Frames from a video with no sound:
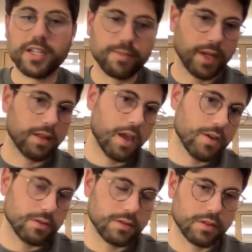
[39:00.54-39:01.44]

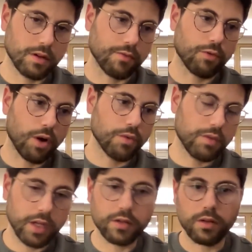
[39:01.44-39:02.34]
expectations of growth
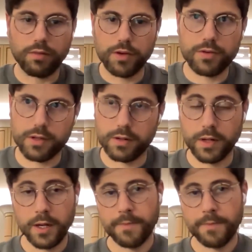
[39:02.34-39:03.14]
into the future